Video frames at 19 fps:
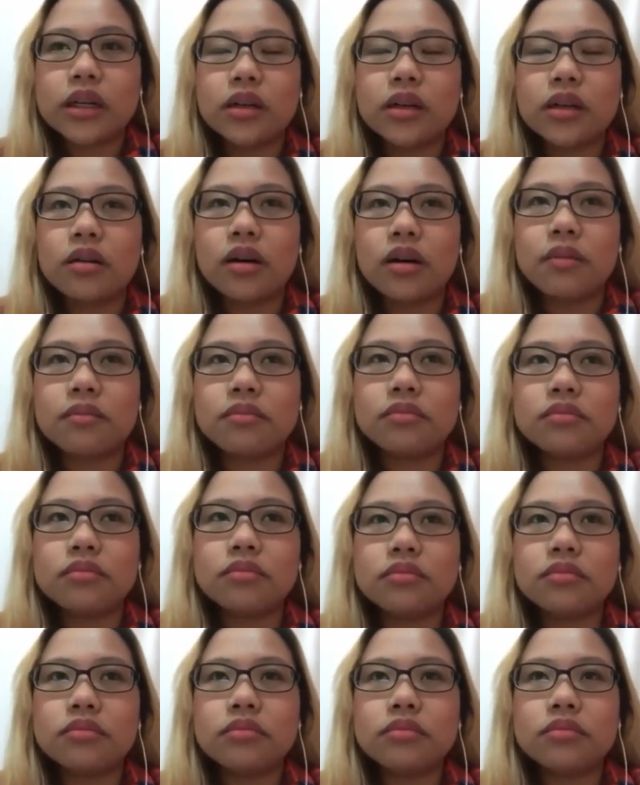
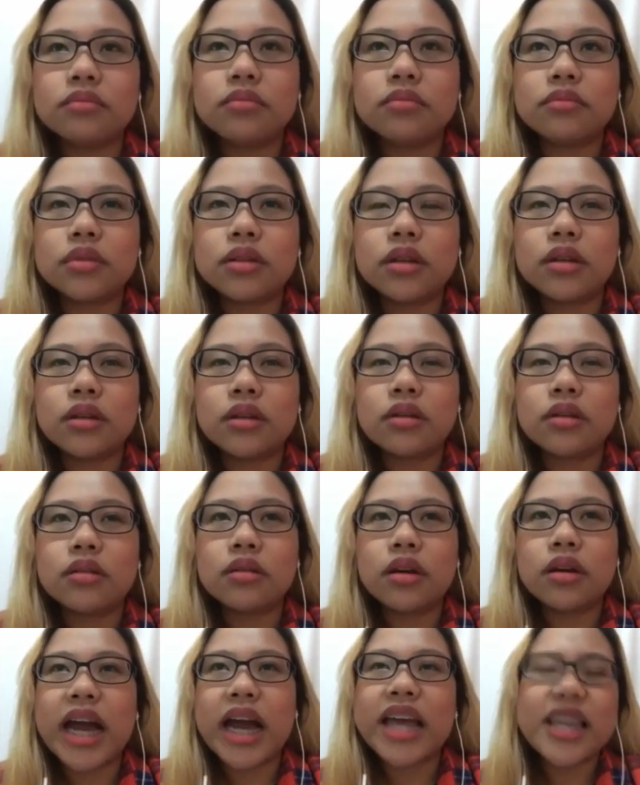
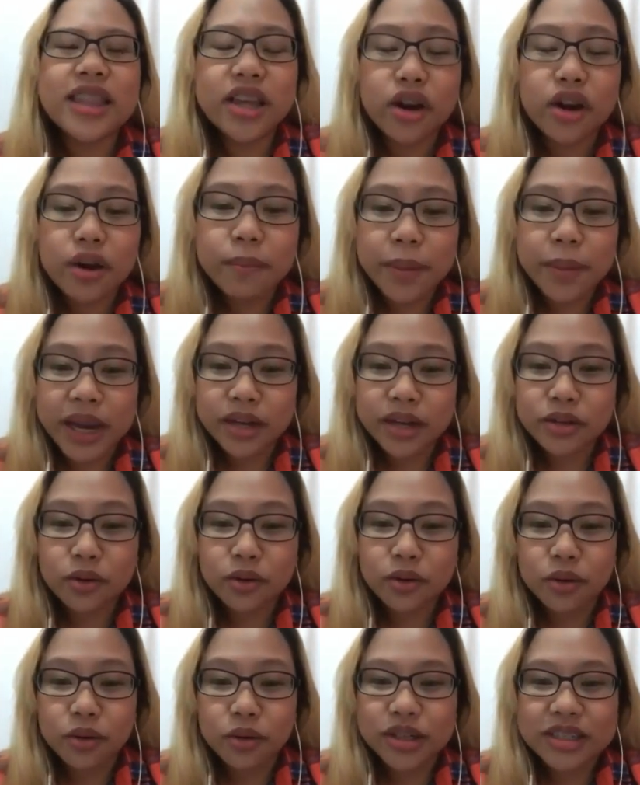I think there are paid
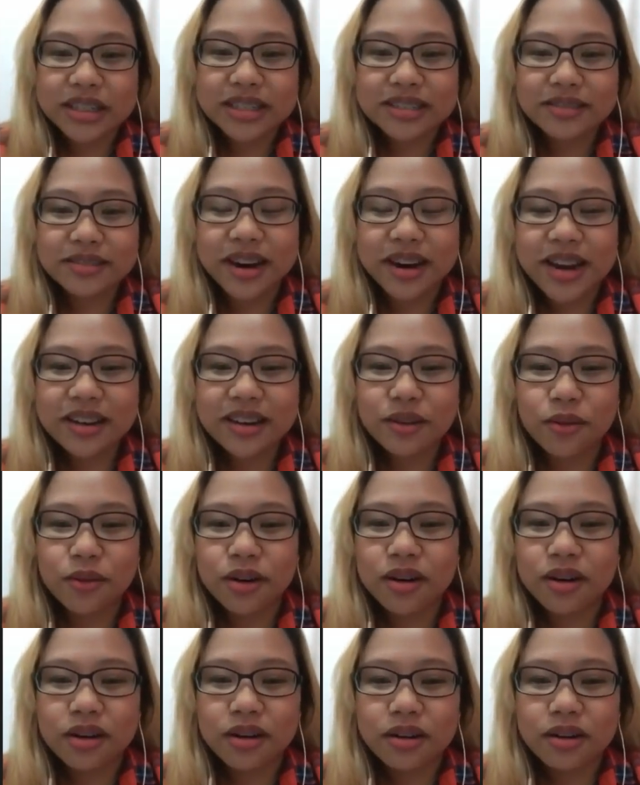courses, right?
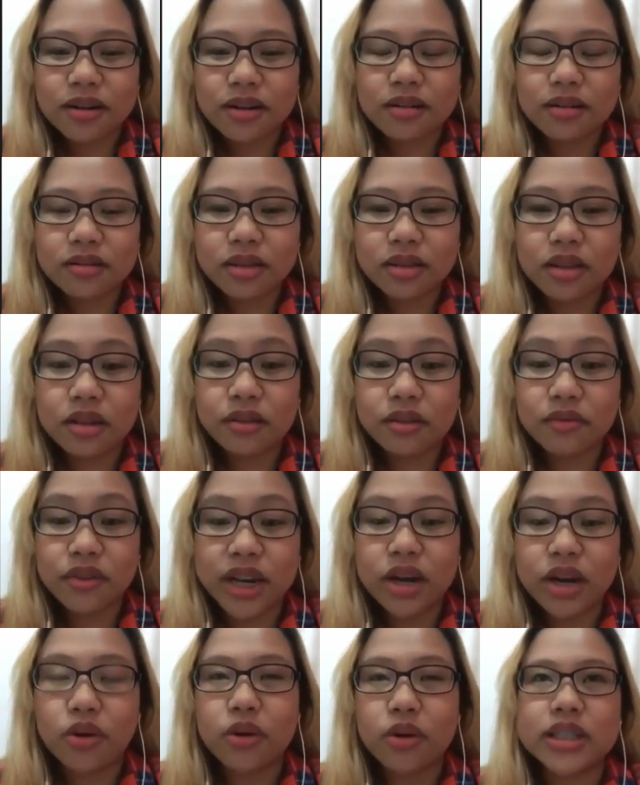Or mm-hmm. the free
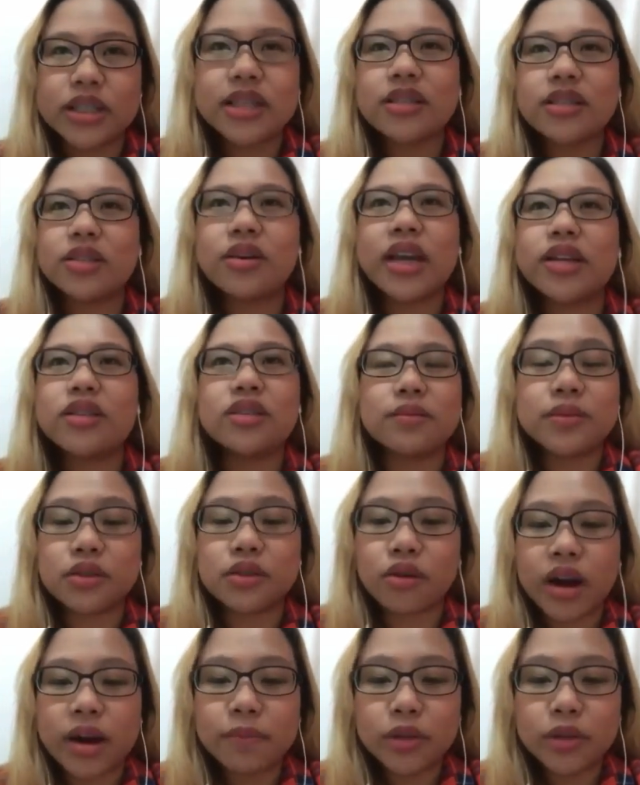courses. You can
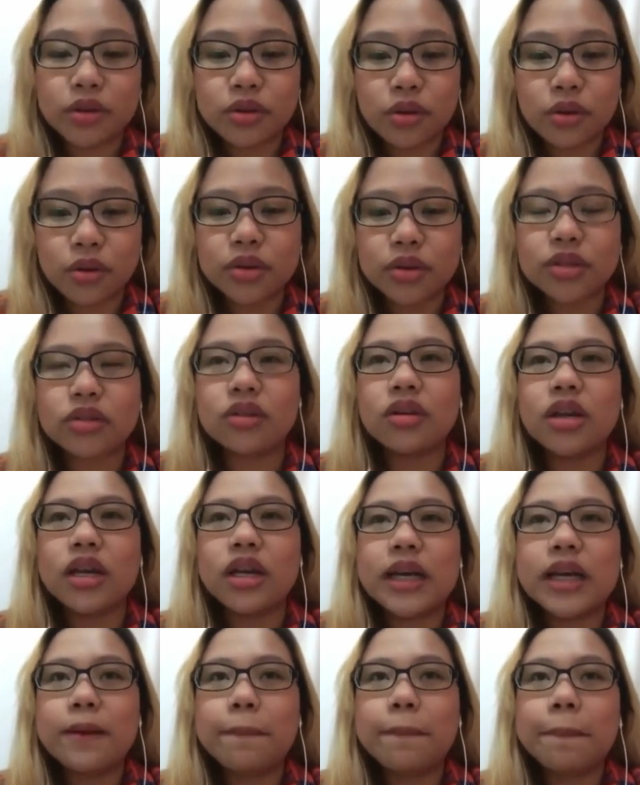subscribe to those.
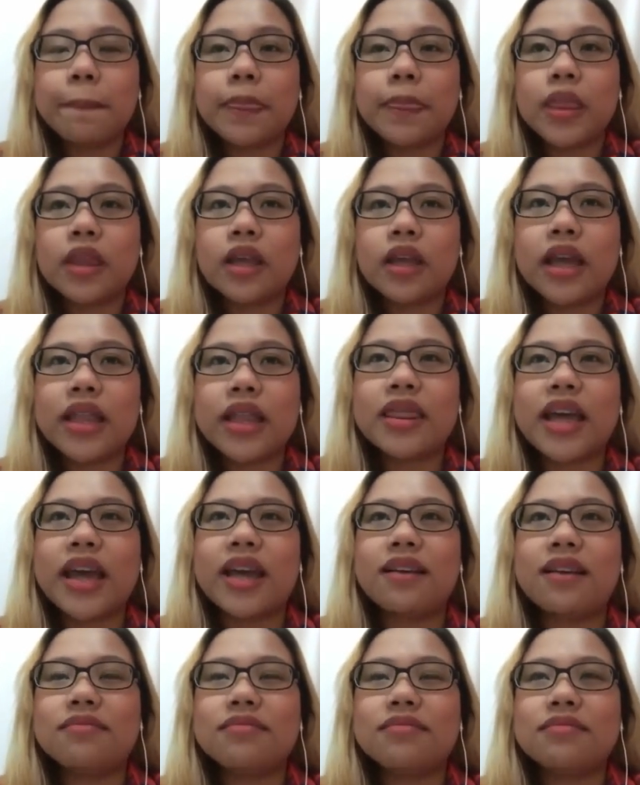And
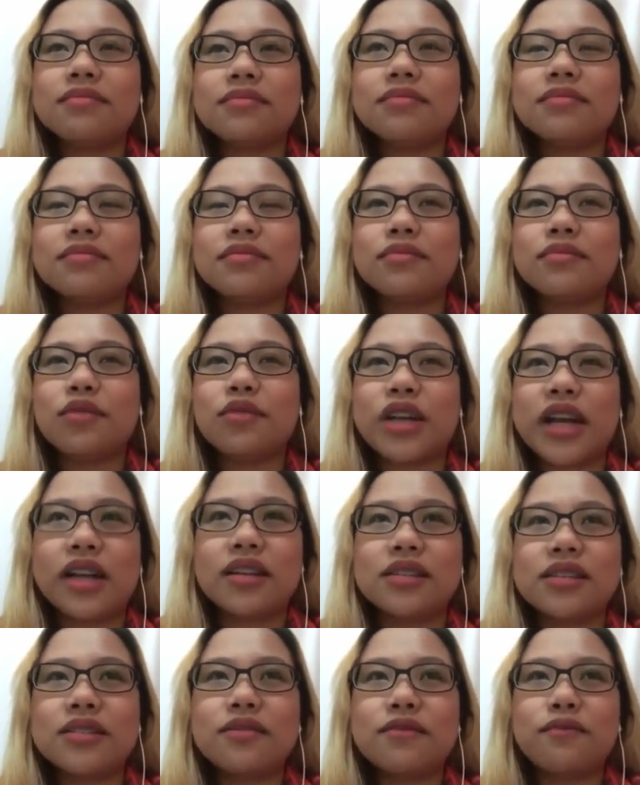then what
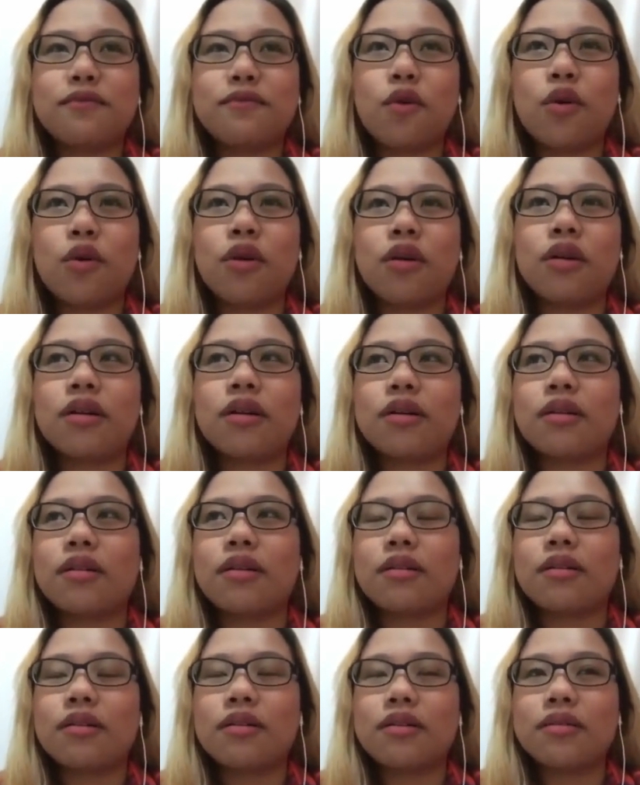else? For